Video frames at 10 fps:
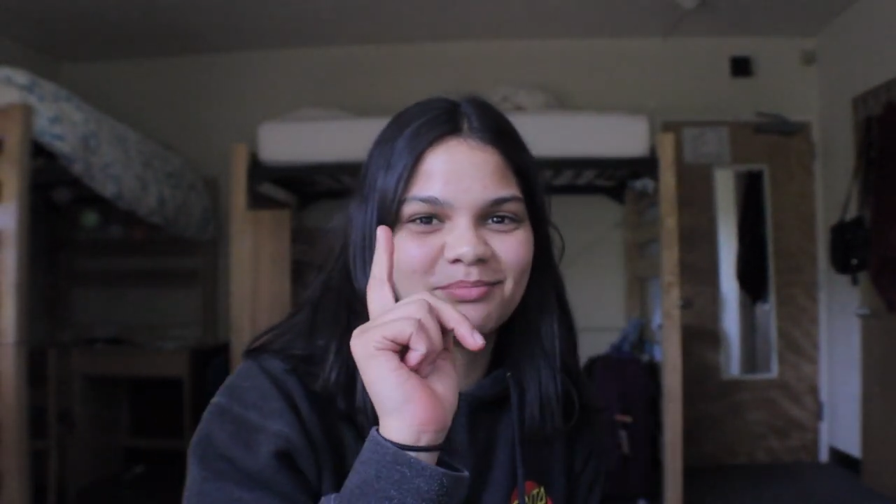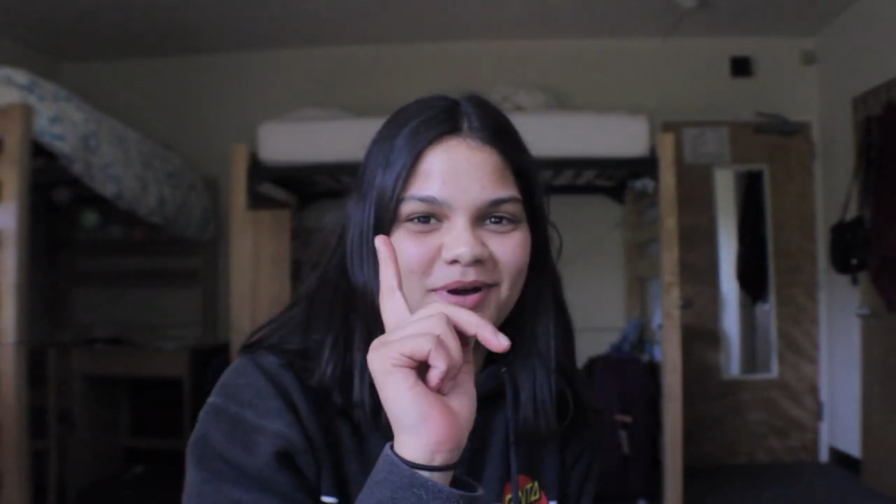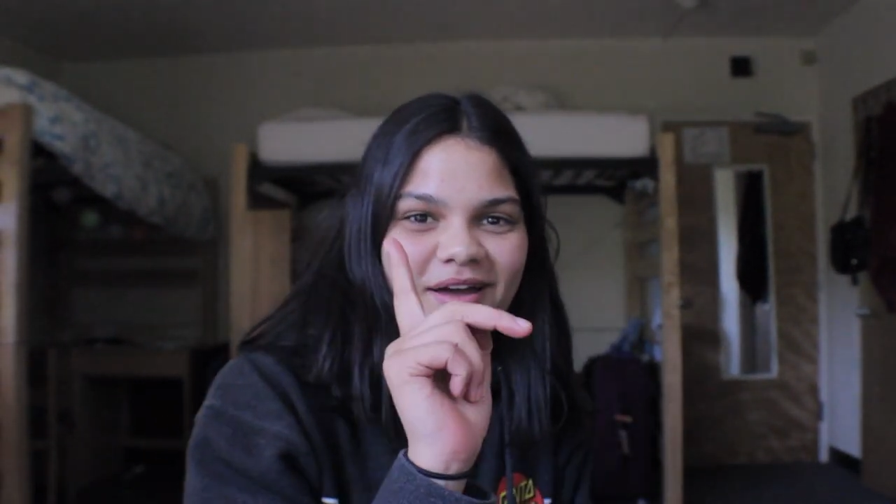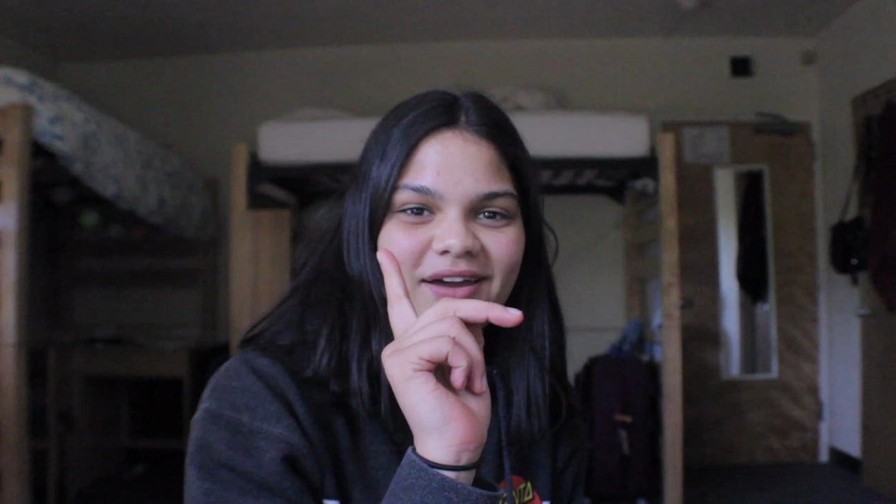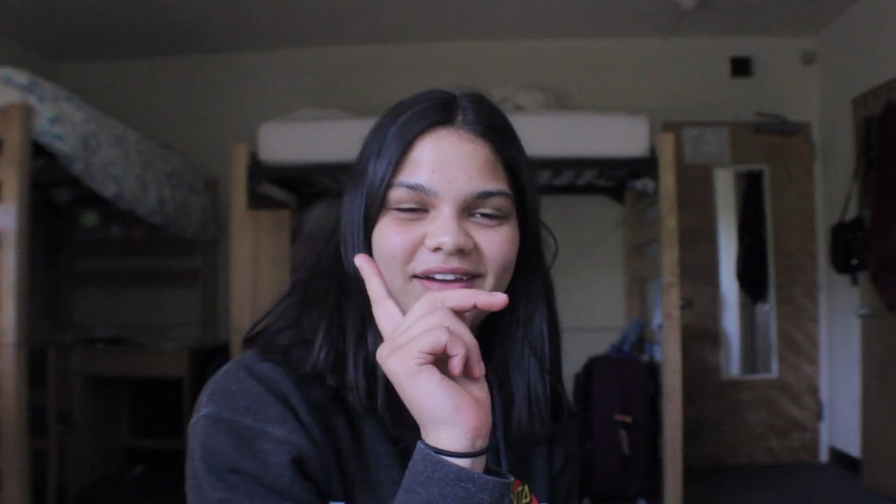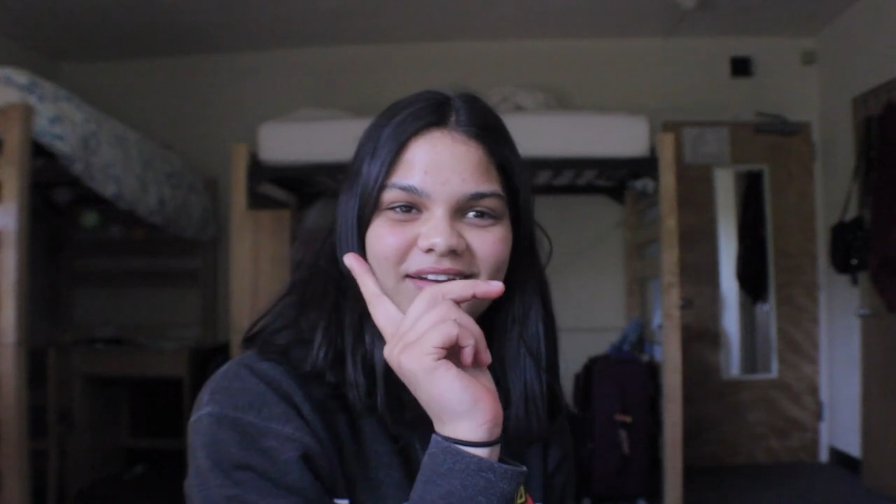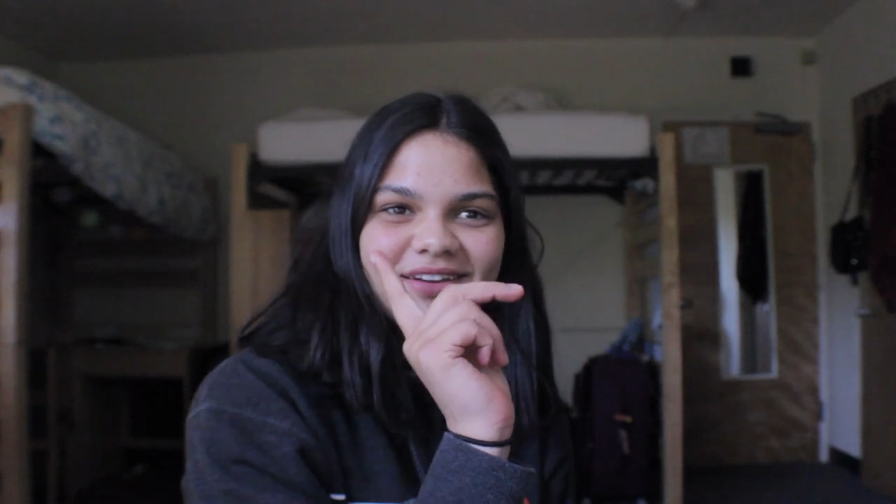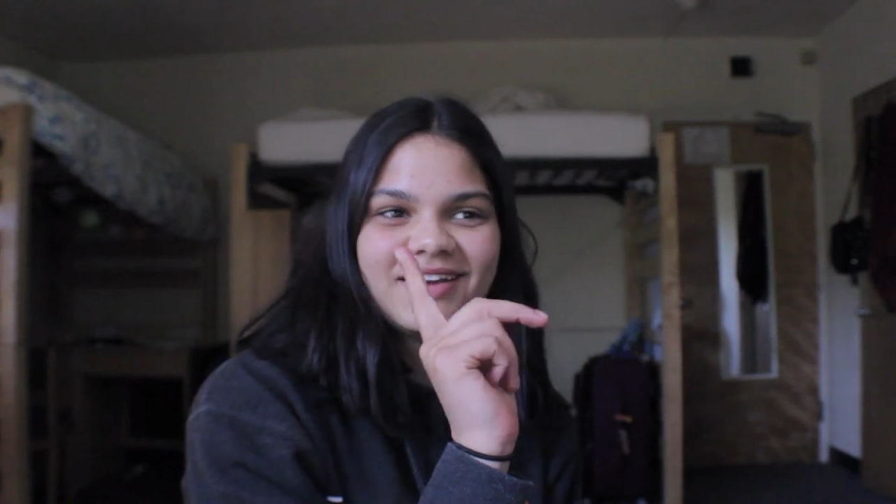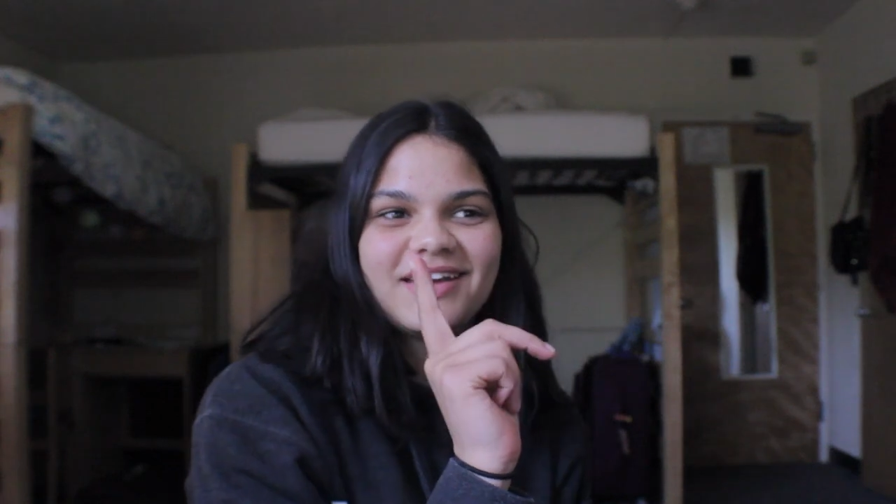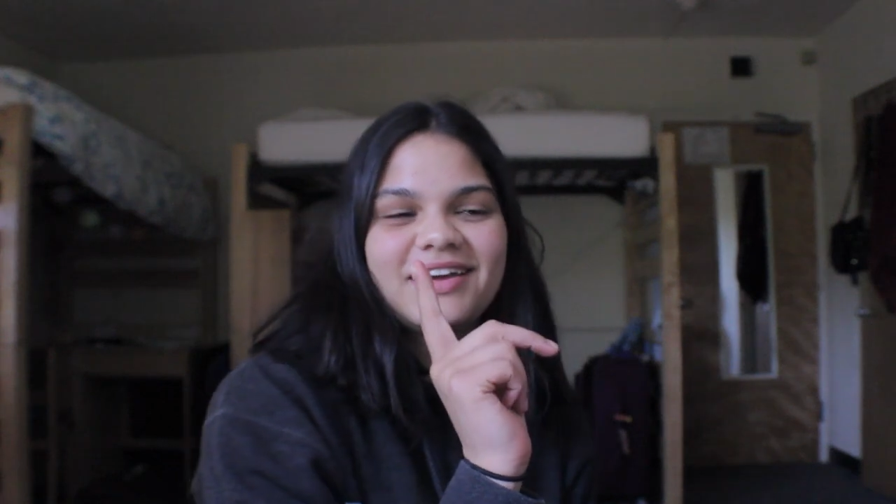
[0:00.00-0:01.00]
my
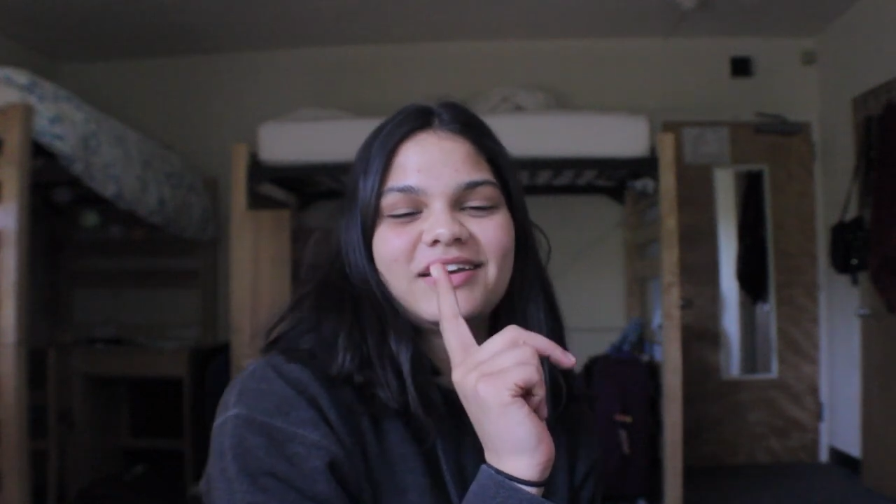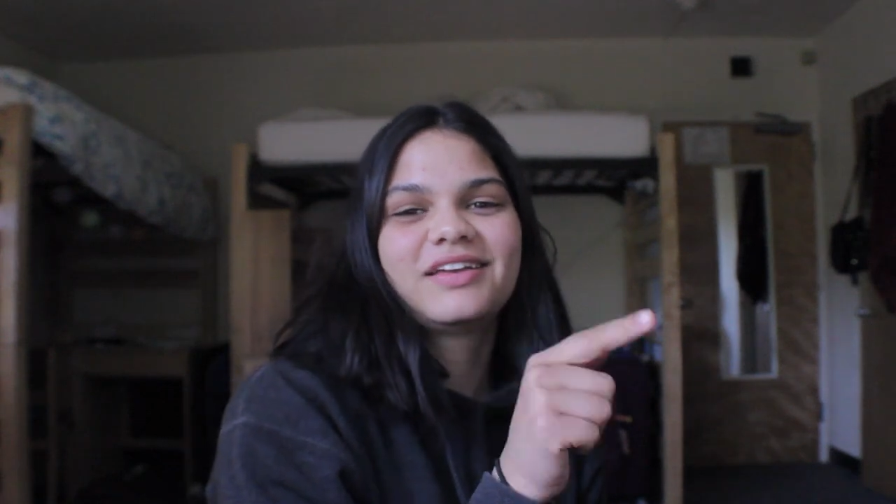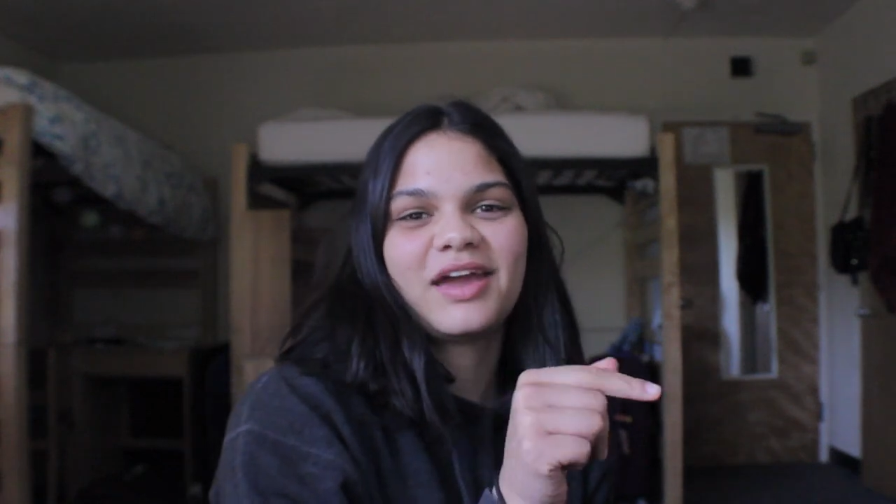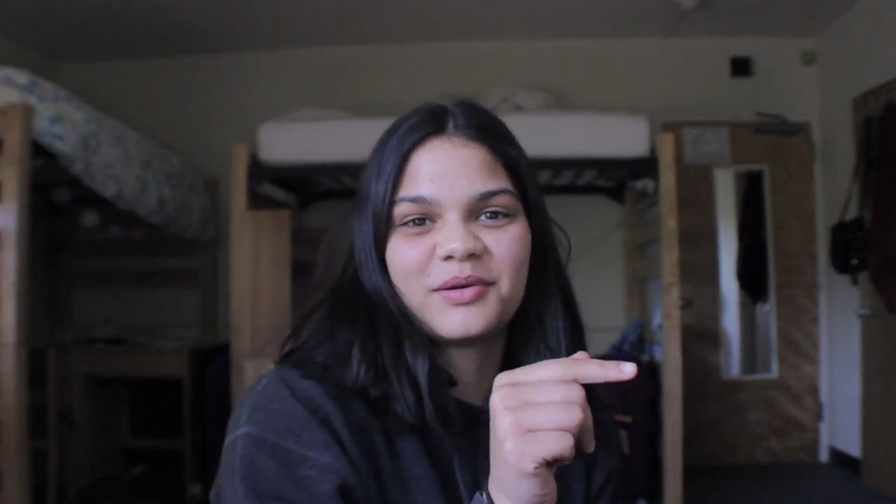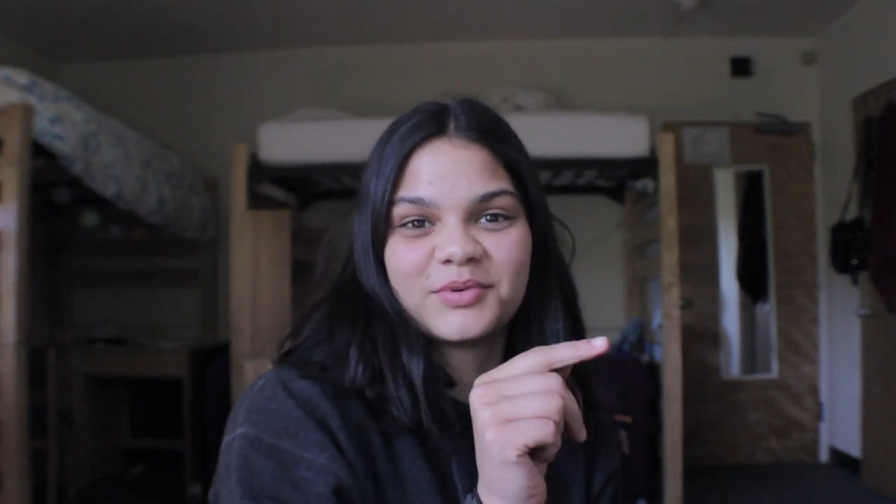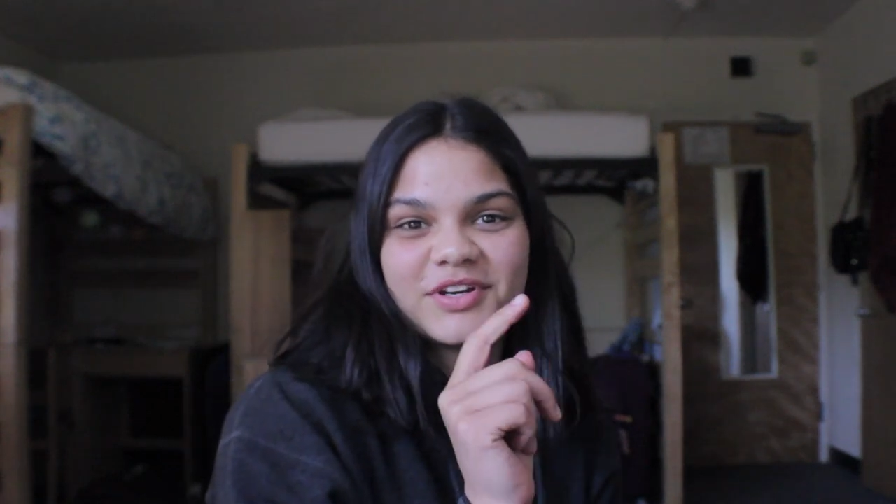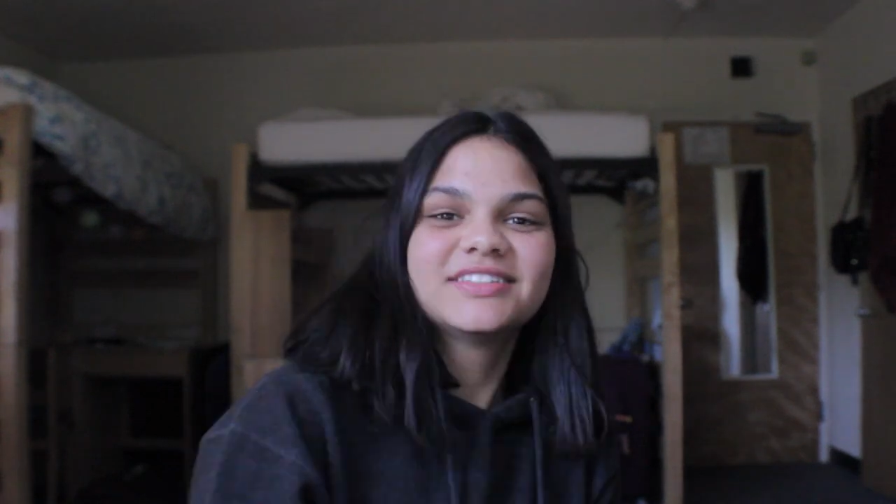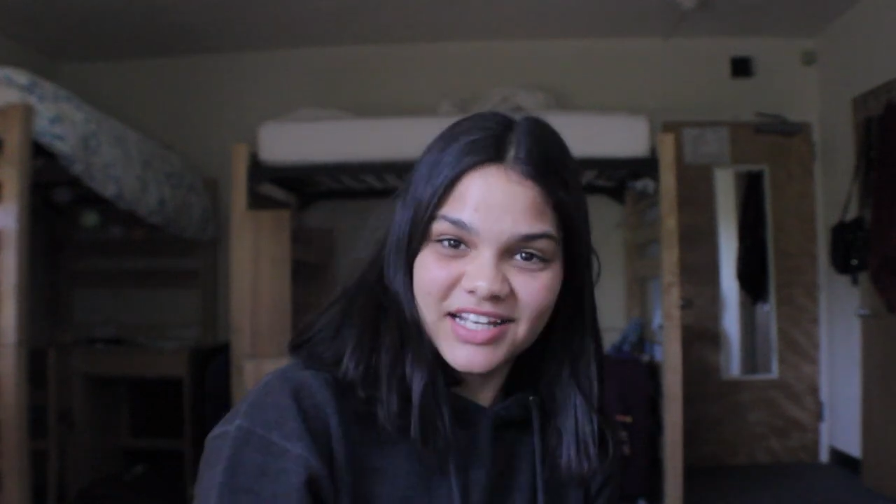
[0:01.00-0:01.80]
camera.